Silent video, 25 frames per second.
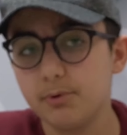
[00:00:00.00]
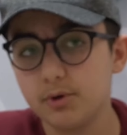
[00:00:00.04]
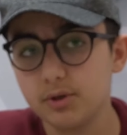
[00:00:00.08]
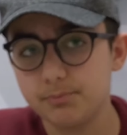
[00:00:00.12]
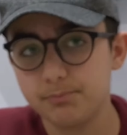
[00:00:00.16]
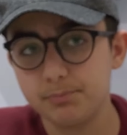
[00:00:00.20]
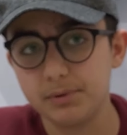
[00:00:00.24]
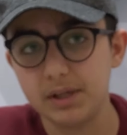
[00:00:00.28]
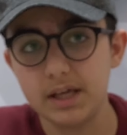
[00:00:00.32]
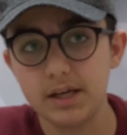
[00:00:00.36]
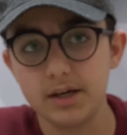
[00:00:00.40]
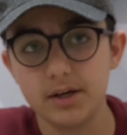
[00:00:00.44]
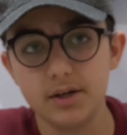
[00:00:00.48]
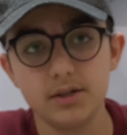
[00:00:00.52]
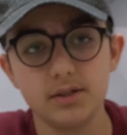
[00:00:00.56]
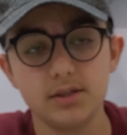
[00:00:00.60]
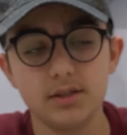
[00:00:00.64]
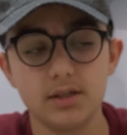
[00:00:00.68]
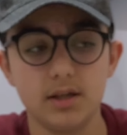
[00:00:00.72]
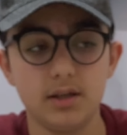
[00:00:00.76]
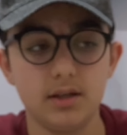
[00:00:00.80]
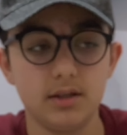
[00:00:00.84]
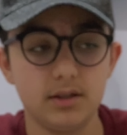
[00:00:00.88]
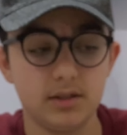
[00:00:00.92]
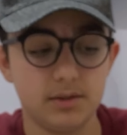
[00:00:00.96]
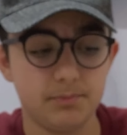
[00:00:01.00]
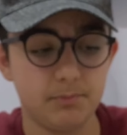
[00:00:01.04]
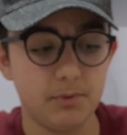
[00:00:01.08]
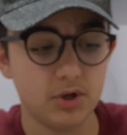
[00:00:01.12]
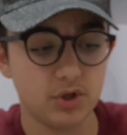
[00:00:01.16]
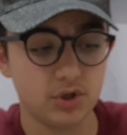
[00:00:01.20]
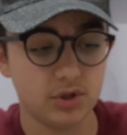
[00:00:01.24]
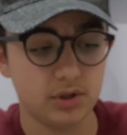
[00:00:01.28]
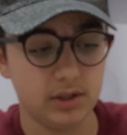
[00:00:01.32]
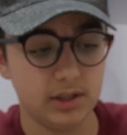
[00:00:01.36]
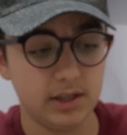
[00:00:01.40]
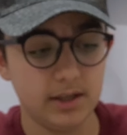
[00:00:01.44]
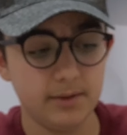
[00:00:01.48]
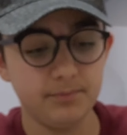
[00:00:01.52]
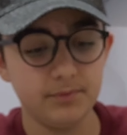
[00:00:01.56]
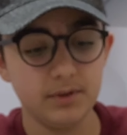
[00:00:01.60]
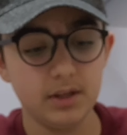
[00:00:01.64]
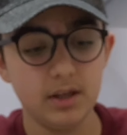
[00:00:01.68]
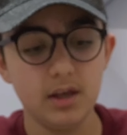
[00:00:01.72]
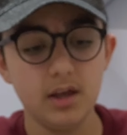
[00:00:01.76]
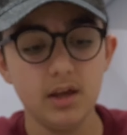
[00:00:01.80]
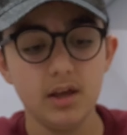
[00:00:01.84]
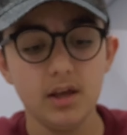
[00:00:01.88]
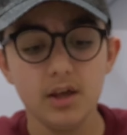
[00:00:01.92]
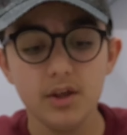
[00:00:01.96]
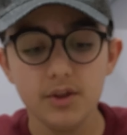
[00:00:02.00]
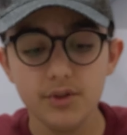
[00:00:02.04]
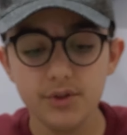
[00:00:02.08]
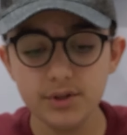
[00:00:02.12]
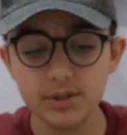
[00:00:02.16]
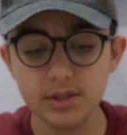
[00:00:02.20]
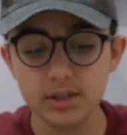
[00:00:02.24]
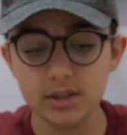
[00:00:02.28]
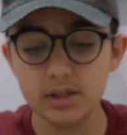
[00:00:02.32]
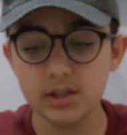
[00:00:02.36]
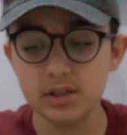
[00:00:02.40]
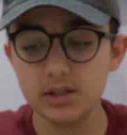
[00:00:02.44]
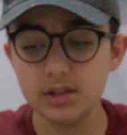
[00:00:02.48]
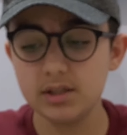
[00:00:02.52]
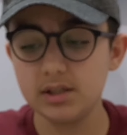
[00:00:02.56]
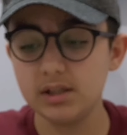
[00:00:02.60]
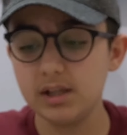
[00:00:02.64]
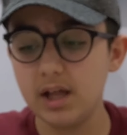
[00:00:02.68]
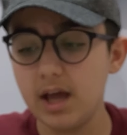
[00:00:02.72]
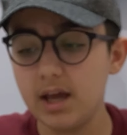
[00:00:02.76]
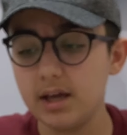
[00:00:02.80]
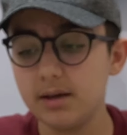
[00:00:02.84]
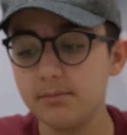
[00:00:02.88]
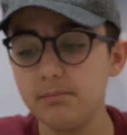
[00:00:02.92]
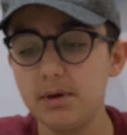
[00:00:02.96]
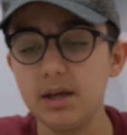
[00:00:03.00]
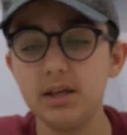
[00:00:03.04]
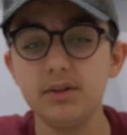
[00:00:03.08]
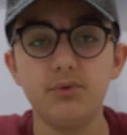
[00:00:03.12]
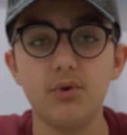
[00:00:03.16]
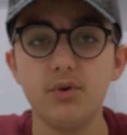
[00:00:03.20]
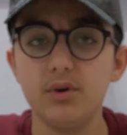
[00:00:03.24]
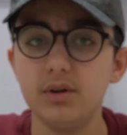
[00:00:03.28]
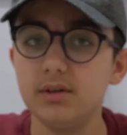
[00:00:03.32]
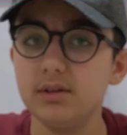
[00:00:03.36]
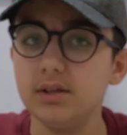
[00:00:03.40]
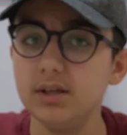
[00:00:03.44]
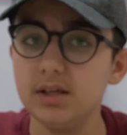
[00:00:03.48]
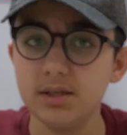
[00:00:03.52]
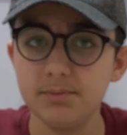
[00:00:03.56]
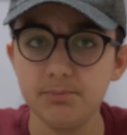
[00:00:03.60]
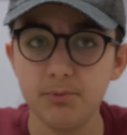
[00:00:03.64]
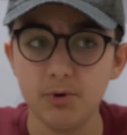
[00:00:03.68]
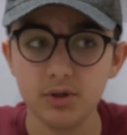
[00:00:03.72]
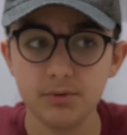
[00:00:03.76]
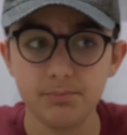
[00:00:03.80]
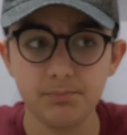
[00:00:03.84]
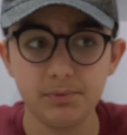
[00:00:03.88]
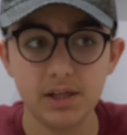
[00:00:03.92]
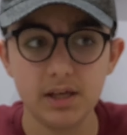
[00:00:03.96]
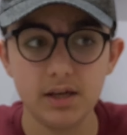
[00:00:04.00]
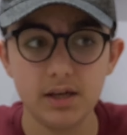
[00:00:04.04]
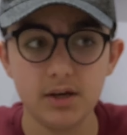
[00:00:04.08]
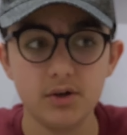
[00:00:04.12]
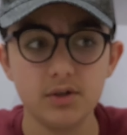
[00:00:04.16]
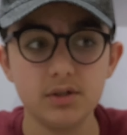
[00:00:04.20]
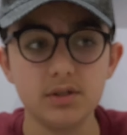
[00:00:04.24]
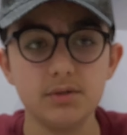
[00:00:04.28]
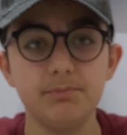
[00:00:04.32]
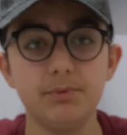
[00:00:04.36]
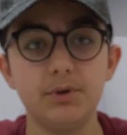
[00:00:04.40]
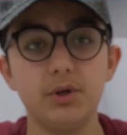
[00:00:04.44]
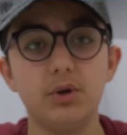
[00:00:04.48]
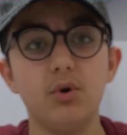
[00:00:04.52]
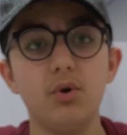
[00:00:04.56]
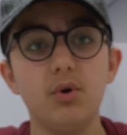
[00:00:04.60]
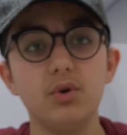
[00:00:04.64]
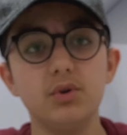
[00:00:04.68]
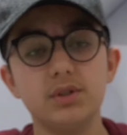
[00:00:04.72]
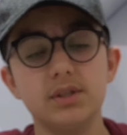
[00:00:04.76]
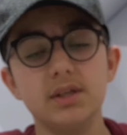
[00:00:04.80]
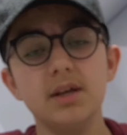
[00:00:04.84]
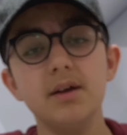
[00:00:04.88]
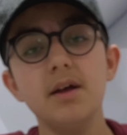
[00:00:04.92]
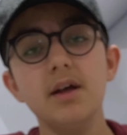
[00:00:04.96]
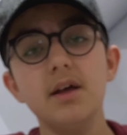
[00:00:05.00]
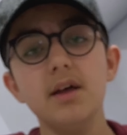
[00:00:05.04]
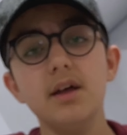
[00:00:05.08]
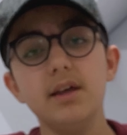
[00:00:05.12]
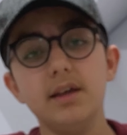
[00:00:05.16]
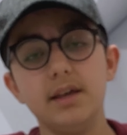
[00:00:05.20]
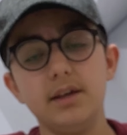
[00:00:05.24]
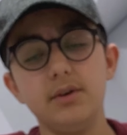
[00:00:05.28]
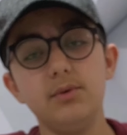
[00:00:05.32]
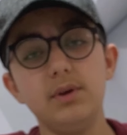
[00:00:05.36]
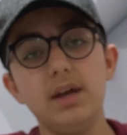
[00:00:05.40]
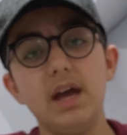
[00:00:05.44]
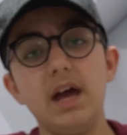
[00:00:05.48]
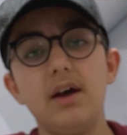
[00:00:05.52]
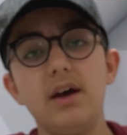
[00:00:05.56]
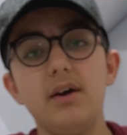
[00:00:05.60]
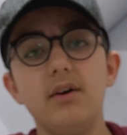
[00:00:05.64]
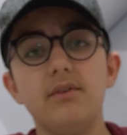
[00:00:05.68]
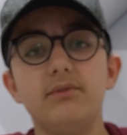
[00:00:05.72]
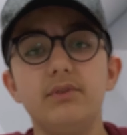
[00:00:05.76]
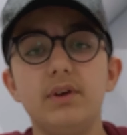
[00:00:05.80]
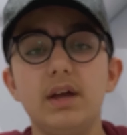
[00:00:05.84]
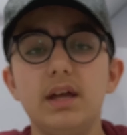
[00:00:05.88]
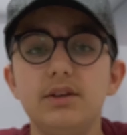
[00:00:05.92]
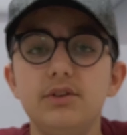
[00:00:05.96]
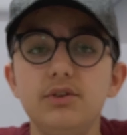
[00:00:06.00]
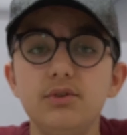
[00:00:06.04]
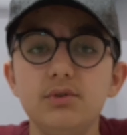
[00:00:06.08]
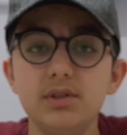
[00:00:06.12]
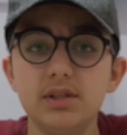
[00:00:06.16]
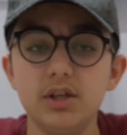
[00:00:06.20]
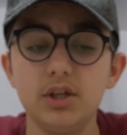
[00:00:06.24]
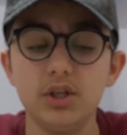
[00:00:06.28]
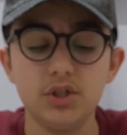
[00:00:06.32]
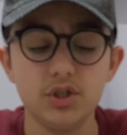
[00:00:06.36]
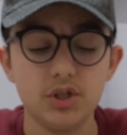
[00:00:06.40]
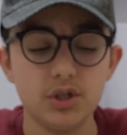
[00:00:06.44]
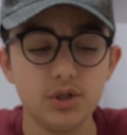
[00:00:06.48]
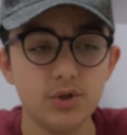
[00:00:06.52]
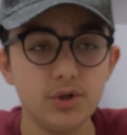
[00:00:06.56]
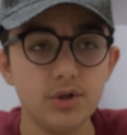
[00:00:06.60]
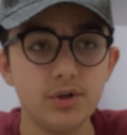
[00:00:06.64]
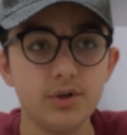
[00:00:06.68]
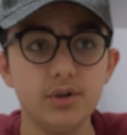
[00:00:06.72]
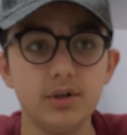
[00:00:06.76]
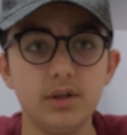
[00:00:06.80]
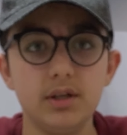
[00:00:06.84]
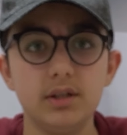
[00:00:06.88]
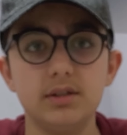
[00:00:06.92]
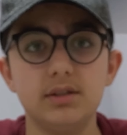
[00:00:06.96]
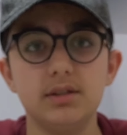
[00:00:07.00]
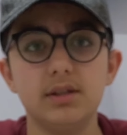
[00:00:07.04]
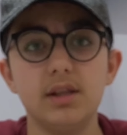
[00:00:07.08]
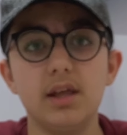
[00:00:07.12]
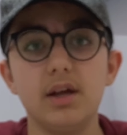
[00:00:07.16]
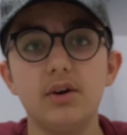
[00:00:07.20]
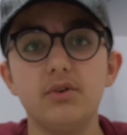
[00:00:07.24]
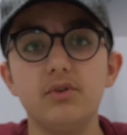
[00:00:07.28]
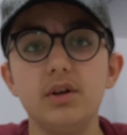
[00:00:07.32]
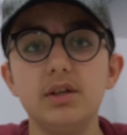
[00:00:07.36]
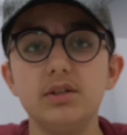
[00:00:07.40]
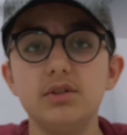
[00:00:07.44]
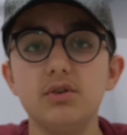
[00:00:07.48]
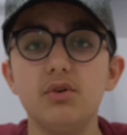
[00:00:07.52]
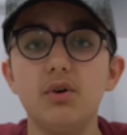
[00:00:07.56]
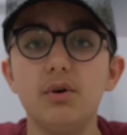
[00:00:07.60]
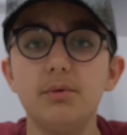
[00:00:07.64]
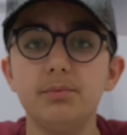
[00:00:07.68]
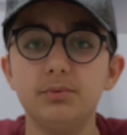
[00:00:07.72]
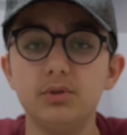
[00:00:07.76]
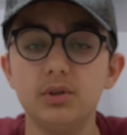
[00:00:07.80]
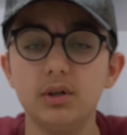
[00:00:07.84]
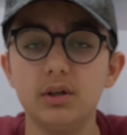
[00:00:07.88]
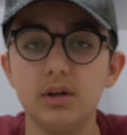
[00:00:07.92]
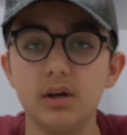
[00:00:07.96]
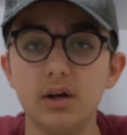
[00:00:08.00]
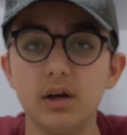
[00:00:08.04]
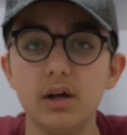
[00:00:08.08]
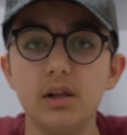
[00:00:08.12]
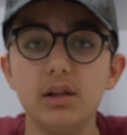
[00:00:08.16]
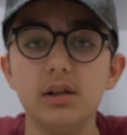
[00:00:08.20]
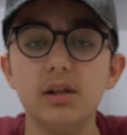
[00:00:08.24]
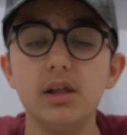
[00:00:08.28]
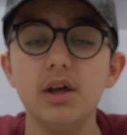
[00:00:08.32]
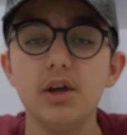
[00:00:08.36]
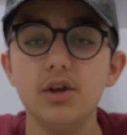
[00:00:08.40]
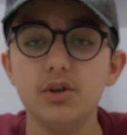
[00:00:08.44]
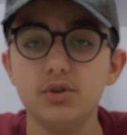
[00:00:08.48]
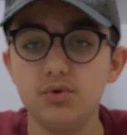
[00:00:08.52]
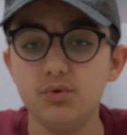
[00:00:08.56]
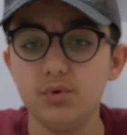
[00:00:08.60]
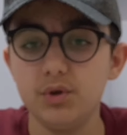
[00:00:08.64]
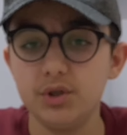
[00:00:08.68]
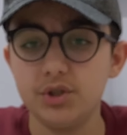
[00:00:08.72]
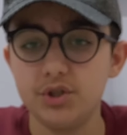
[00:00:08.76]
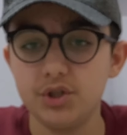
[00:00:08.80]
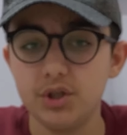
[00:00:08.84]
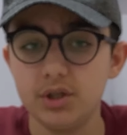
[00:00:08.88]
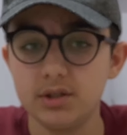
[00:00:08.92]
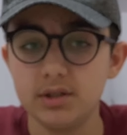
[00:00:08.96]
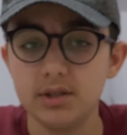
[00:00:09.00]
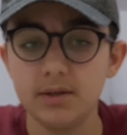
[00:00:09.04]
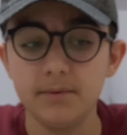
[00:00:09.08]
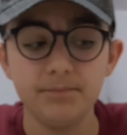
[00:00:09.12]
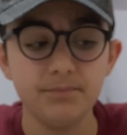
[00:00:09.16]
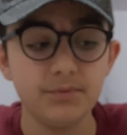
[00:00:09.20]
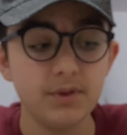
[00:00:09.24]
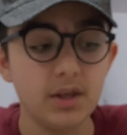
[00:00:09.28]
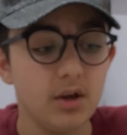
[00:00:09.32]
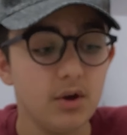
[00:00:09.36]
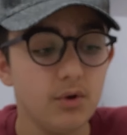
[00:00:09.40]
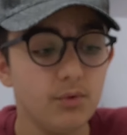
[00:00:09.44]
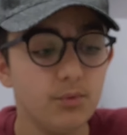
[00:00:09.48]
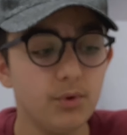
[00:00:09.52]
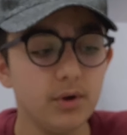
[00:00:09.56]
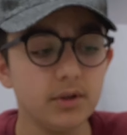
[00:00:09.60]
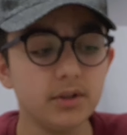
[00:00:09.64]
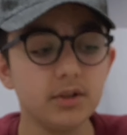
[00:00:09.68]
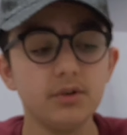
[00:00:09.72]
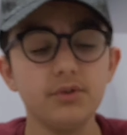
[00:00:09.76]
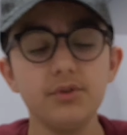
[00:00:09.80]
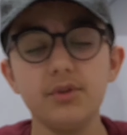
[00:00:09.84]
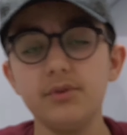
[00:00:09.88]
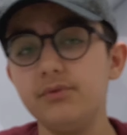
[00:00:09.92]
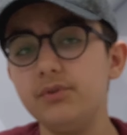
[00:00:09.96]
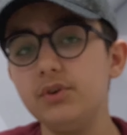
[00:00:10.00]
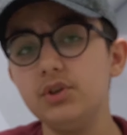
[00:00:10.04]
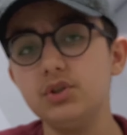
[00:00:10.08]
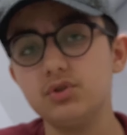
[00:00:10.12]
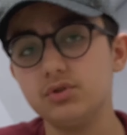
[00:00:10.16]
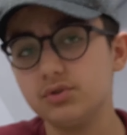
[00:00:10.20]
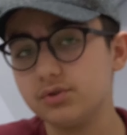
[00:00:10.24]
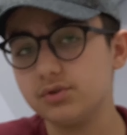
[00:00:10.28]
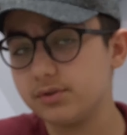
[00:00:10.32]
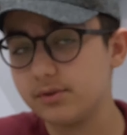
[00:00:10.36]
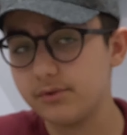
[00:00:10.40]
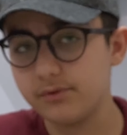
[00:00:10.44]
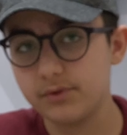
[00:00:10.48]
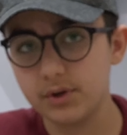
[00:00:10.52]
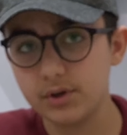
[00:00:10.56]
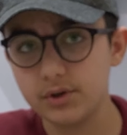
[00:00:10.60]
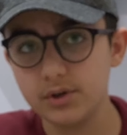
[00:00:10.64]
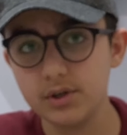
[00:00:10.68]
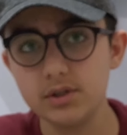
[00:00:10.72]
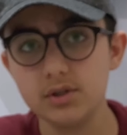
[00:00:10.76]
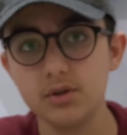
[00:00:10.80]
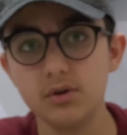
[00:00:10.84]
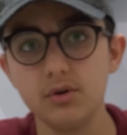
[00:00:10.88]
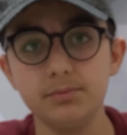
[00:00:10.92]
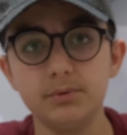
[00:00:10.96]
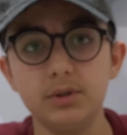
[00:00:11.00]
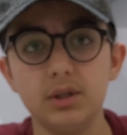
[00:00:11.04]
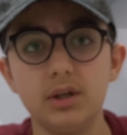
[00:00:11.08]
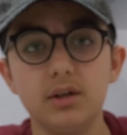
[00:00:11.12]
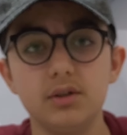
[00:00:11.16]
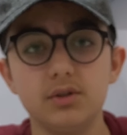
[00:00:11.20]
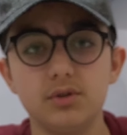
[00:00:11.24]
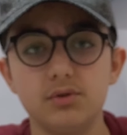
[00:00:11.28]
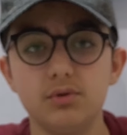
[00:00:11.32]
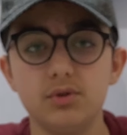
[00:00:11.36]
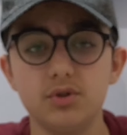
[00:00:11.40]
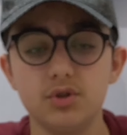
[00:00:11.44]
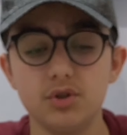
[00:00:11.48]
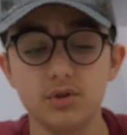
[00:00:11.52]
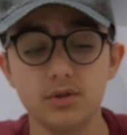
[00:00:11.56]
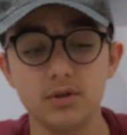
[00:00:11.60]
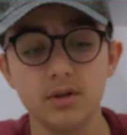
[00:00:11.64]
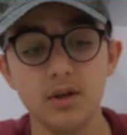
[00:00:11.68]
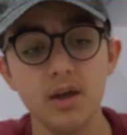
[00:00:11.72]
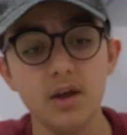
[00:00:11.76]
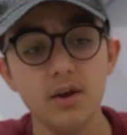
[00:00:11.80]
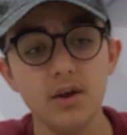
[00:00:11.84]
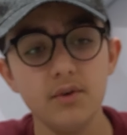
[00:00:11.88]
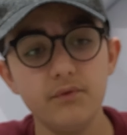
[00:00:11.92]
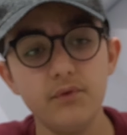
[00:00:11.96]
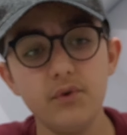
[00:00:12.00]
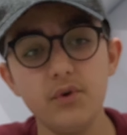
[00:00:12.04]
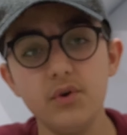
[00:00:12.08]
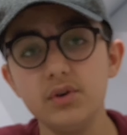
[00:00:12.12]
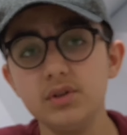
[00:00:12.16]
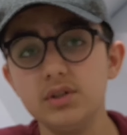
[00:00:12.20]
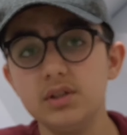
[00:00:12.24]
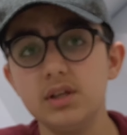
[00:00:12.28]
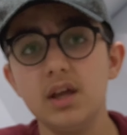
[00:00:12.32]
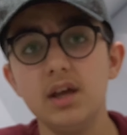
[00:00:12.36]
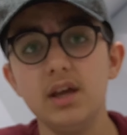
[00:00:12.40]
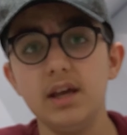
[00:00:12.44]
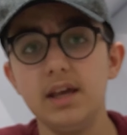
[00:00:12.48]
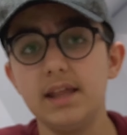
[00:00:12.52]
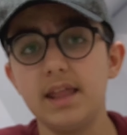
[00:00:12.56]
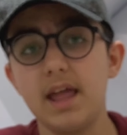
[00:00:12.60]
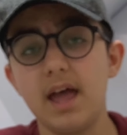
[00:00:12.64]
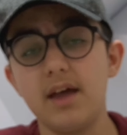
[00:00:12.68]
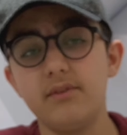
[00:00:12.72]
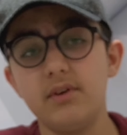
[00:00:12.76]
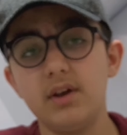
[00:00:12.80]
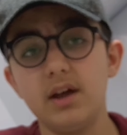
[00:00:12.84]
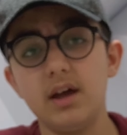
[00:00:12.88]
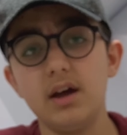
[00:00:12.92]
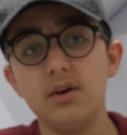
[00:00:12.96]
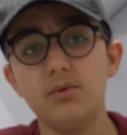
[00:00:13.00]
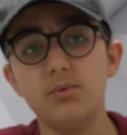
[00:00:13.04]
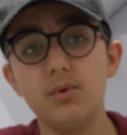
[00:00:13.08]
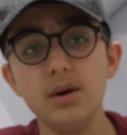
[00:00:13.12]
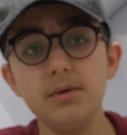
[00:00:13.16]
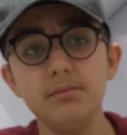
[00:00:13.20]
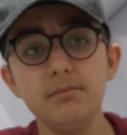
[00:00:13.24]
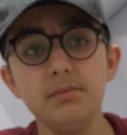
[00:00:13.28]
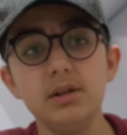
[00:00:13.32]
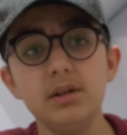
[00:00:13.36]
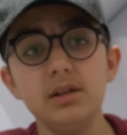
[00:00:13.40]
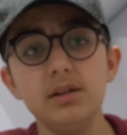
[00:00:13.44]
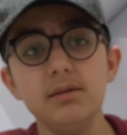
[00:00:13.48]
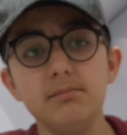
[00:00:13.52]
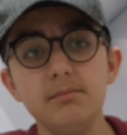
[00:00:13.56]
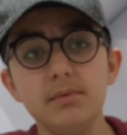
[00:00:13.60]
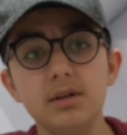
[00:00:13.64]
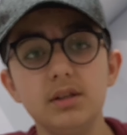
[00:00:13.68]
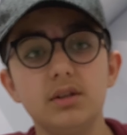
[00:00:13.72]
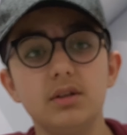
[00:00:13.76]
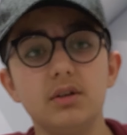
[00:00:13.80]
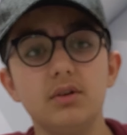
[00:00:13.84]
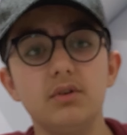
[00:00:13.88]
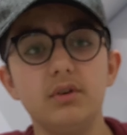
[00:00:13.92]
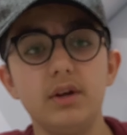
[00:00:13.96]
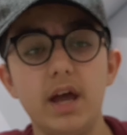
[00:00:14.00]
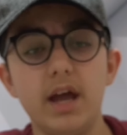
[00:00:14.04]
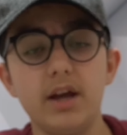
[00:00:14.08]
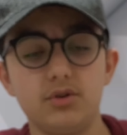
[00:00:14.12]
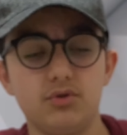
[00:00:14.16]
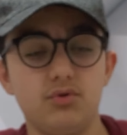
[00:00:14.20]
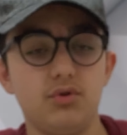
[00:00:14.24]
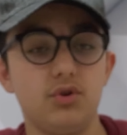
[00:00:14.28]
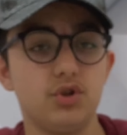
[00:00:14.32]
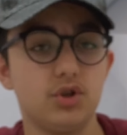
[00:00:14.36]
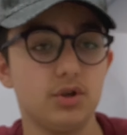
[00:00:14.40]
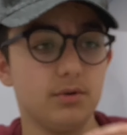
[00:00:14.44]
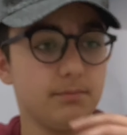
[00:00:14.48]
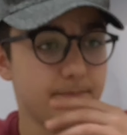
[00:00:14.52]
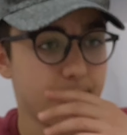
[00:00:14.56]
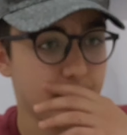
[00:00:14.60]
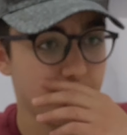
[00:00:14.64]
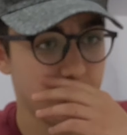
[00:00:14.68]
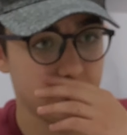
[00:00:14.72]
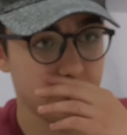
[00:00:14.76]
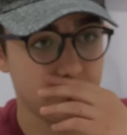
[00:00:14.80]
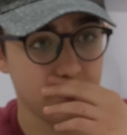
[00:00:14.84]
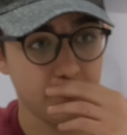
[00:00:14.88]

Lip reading: players especially. This is like made for esport players because we have a new switch here. It's the Razer Optical Switches. What are the features of the Razer Optical Switches? First, it have a 1mm actuation point.